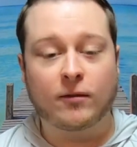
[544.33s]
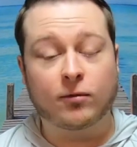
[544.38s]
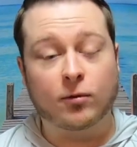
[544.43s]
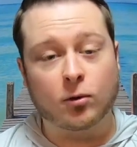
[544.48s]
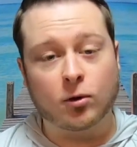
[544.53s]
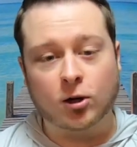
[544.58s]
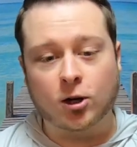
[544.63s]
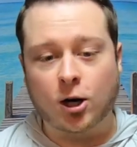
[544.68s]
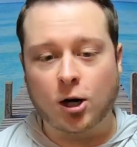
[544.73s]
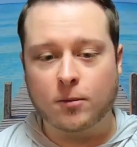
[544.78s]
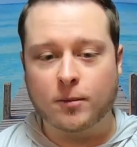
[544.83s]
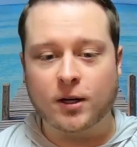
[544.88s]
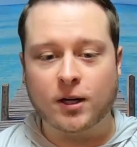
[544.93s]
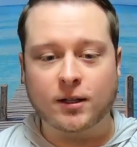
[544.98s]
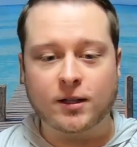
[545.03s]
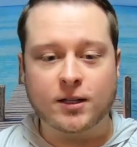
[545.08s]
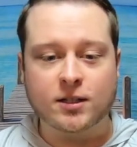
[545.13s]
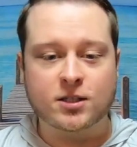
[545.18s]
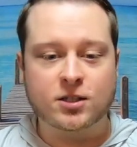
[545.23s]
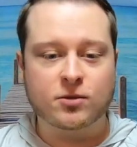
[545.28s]
fluorocarbon on
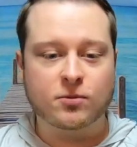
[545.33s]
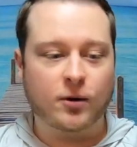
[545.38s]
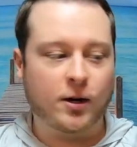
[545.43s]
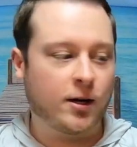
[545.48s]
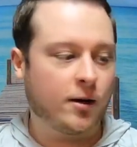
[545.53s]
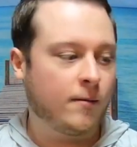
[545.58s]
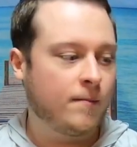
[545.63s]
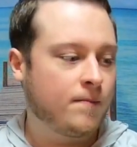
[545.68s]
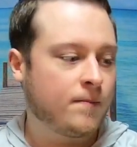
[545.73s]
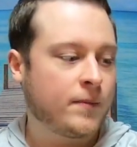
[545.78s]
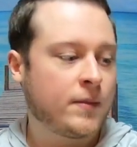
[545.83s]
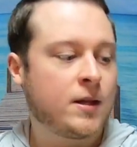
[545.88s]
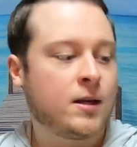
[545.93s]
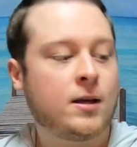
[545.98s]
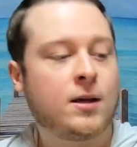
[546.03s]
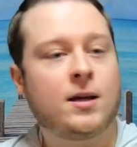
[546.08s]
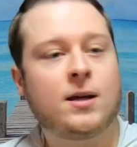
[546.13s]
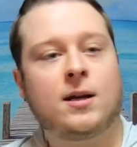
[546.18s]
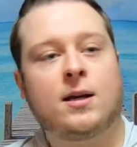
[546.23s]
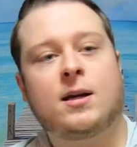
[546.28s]
this as well.
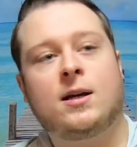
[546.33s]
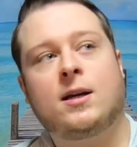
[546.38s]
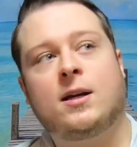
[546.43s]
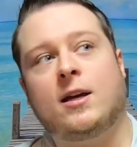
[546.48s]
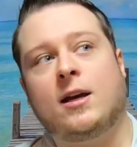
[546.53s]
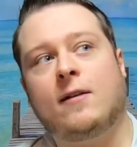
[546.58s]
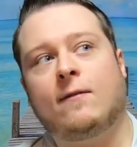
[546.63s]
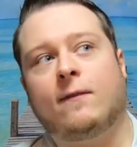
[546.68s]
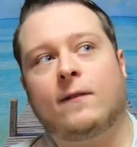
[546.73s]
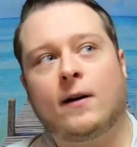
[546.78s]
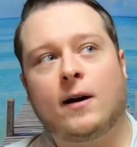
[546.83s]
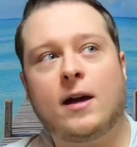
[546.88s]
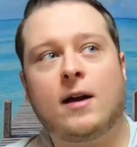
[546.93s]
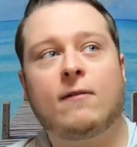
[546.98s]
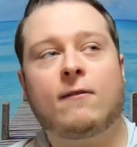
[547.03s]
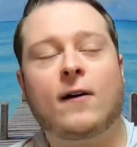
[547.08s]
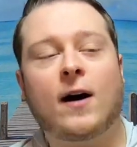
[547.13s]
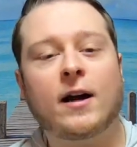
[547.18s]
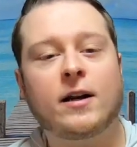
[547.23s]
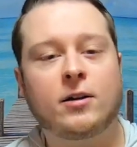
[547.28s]

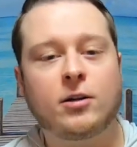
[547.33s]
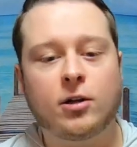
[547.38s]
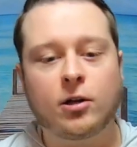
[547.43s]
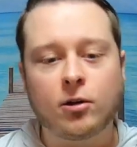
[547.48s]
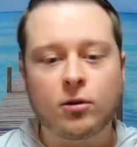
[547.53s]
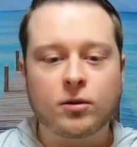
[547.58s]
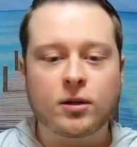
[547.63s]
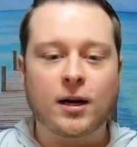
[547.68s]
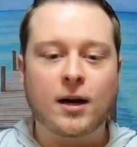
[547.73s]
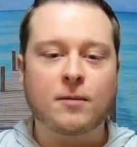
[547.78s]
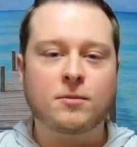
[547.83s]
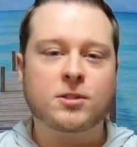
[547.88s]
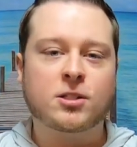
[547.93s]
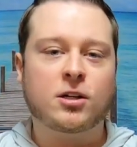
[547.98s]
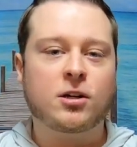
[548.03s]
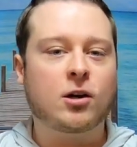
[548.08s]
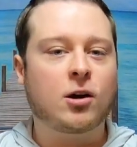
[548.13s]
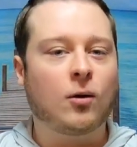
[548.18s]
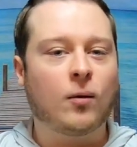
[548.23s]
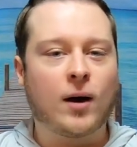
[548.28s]
If I knew that I was going
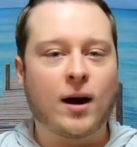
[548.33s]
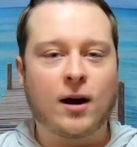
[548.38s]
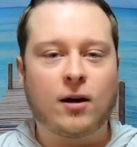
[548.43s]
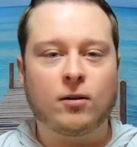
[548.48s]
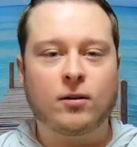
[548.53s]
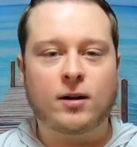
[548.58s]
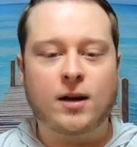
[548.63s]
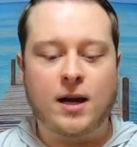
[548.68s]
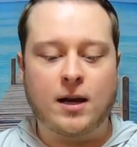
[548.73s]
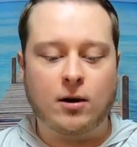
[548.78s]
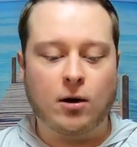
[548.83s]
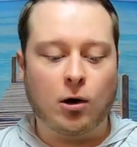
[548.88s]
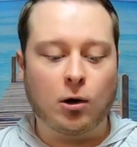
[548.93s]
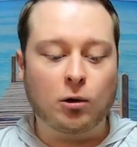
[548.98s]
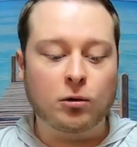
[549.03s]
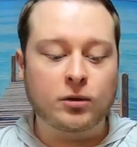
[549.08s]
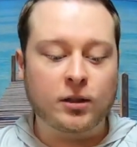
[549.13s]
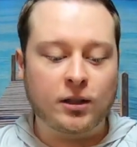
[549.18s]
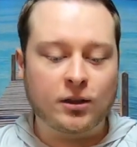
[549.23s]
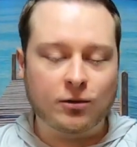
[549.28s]
to go out and
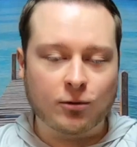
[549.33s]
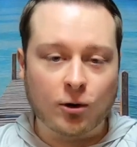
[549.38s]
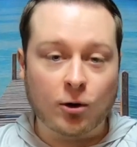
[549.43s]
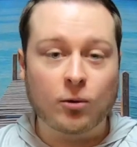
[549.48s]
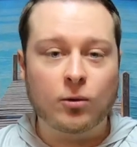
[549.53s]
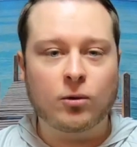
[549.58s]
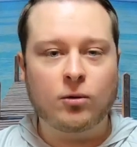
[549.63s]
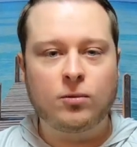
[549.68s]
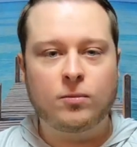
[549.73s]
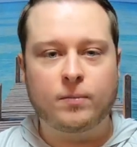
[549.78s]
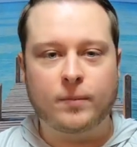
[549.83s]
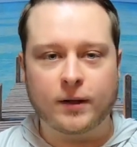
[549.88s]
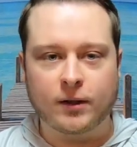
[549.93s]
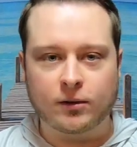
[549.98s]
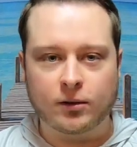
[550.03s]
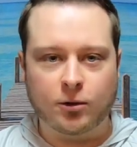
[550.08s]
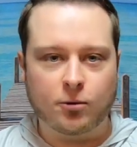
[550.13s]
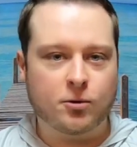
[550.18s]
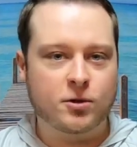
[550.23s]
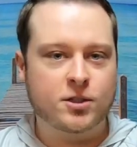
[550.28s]
only throw
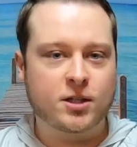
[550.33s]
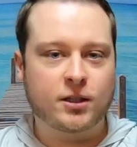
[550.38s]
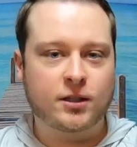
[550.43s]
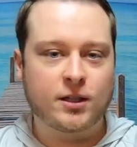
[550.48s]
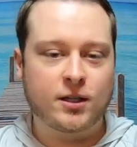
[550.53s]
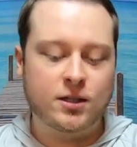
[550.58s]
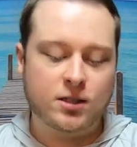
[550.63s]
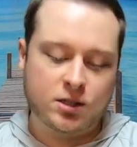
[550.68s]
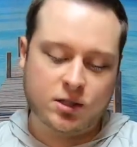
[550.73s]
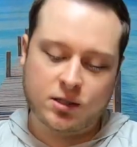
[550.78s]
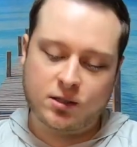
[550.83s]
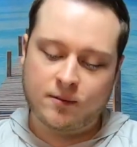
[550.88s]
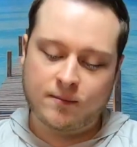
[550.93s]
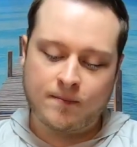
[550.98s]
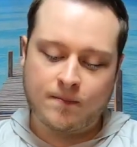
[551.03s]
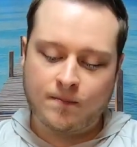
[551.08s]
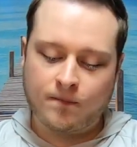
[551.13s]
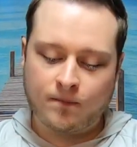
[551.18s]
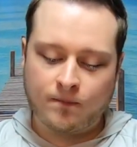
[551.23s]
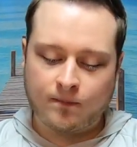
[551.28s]
big lures on this,
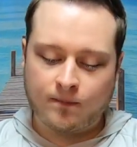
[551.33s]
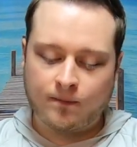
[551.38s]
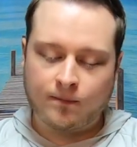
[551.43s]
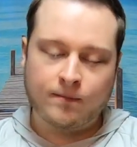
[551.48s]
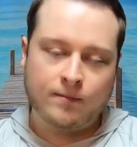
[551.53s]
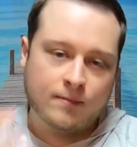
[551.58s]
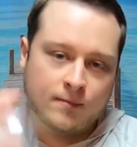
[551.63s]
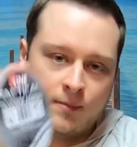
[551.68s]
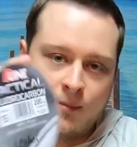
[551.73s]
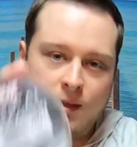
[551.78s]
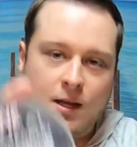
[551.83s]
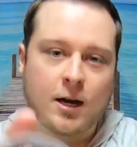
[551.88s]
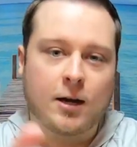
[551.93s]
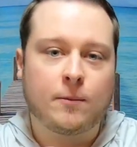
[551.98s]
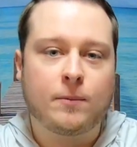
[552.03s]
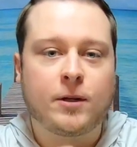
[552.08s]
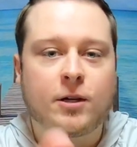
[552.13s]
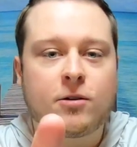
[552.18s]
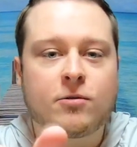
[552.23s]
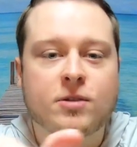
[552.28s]

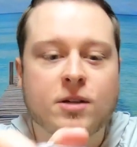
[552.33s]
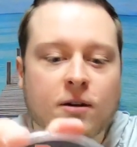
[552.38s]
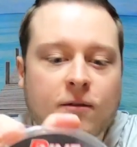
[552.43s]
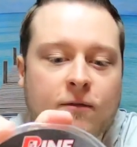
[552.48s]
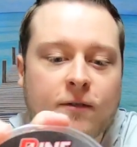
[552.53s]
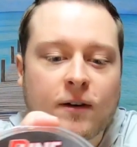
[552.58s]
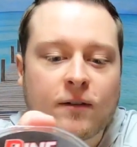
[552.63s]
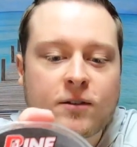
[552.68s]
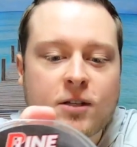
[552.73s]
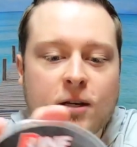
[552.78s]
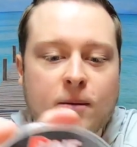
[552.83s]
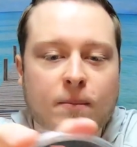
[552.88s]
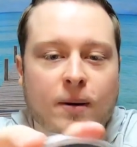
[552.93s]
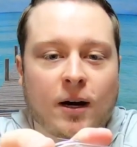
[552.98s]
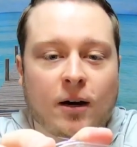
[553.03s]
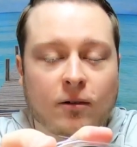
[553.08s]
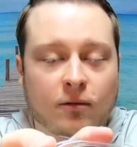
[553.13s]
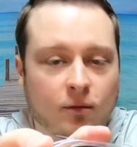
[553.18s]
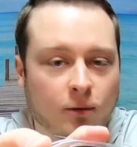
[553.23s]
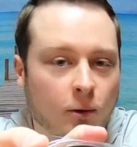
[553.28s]
I'd be using
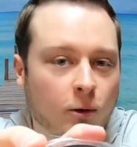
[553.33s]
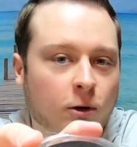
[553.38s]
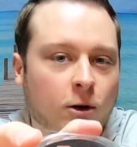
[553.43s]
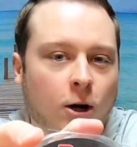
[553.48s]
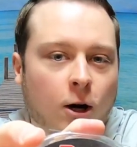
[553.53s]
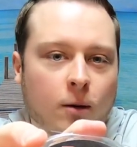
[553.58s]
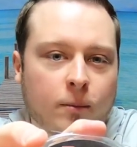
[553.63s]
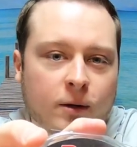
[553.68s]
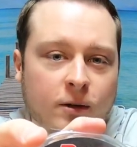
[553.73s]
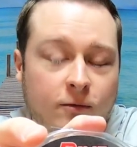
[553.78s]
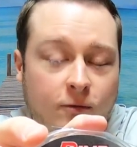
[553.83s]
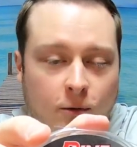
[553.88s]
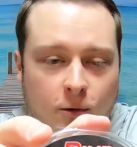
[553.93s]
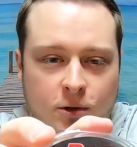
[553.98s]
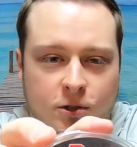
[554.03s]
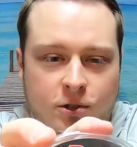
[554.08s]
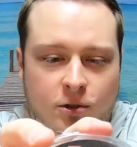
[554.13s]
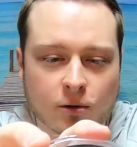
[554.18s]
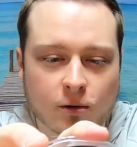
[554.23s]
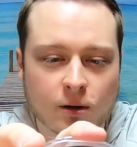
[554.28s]
15-pound fluorocarbon for
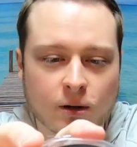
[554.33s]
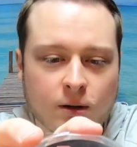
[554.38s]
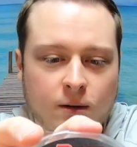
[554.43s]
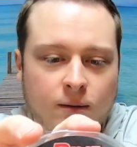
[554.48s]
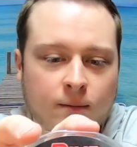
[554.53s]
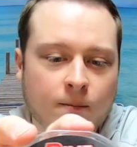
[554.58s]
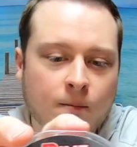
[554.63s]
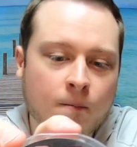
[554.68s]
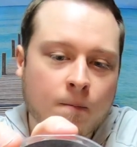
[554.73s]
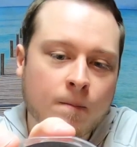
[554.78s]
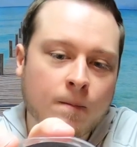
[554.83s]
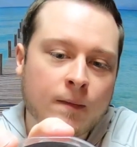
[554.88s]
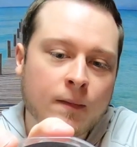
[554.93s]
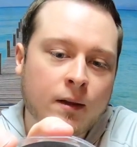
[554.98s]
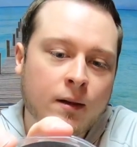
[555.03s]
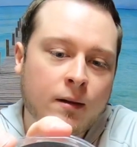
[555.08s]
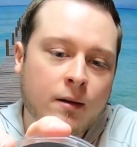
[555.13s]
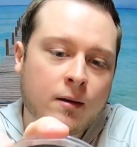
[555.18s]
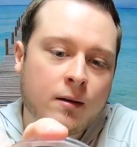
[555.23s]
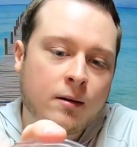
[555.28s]
sure.
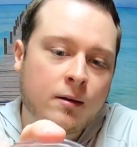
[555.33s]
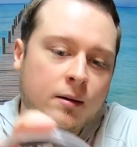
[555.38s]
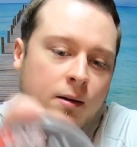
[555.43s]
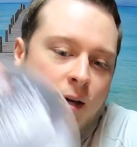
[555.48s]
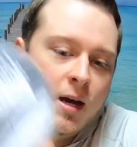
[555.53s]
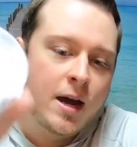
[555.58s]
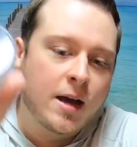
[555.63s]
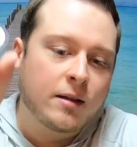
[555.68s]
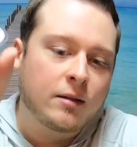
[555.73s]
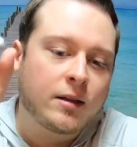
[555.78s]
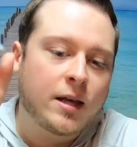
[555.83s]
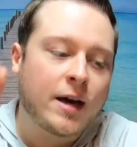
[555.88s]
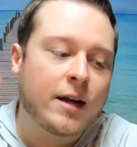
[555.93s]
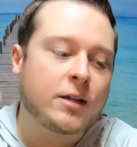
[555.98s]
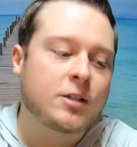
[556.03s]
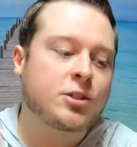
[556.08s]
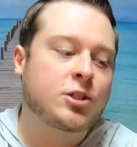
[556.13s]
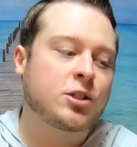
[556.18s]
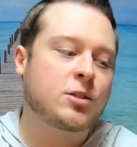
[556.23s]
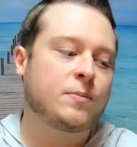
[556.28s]
And that
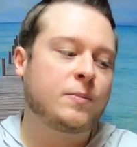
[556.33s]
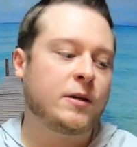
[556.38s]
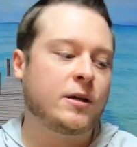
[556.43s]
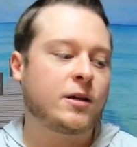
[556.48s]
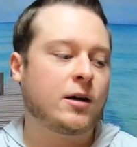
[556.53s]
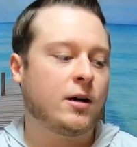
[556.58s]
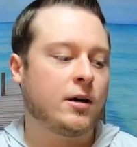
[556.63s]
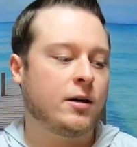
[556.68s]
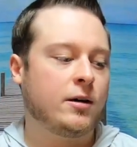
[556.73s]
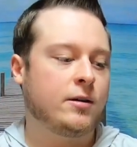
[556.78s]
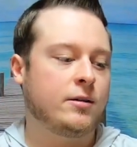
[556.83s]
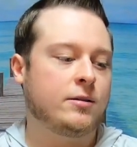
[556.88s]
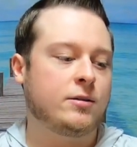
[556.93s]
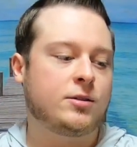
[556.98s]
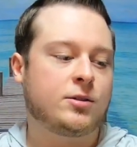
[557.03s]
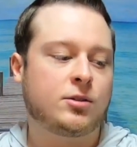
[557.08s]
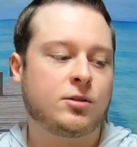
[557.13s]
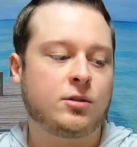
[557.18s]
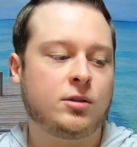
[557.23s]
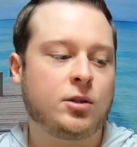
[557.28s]
is just
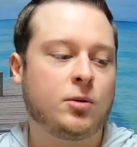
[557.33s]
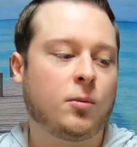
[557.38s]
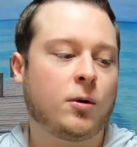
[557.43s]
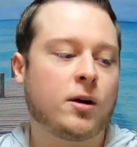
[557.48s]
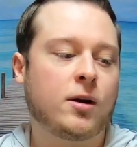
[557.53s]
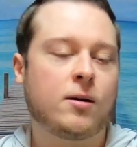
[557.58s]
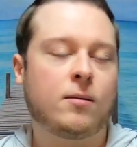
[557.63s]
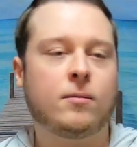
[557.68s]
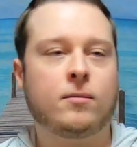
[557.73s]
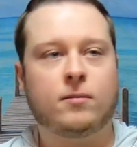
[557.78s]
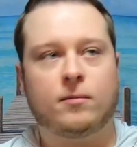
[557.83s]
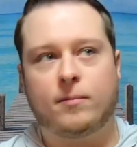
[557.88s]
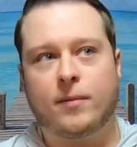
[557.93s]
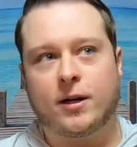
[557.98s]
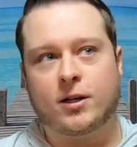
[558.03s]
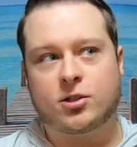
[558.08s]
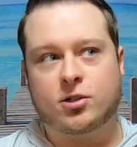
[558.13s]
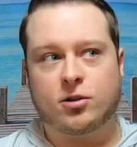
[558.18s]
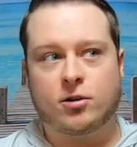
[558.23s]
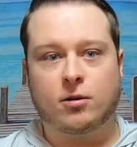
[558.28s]
because you want to
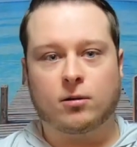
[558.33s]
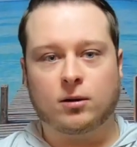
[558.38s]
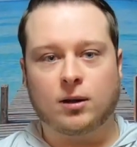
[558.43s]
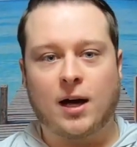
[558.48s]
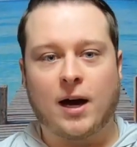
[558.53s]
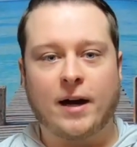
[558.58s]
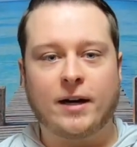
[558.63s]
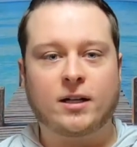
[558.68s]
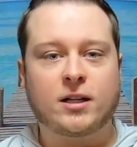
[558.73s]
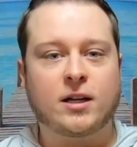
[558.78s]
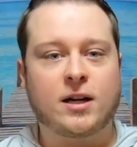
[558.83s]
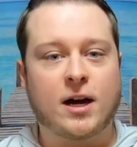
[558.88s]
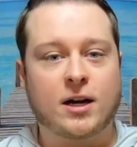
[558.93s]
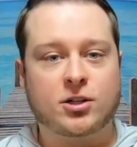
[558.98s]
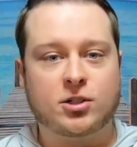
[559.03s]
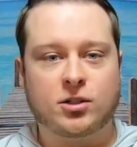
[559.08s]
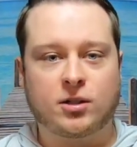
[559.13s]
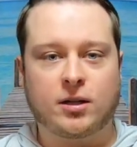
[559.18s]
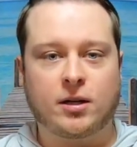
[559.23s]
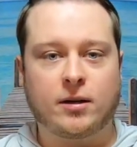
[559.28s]
make sure your line can
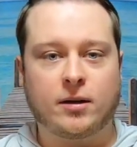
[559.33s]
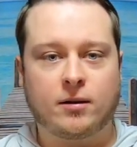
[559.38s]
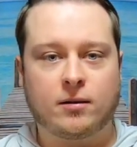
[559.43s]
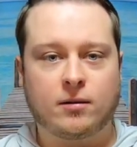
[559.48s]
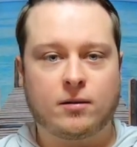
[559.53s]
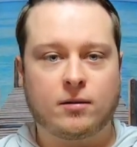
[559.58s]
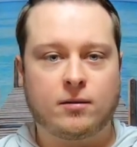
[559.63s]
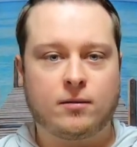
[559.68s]
actually,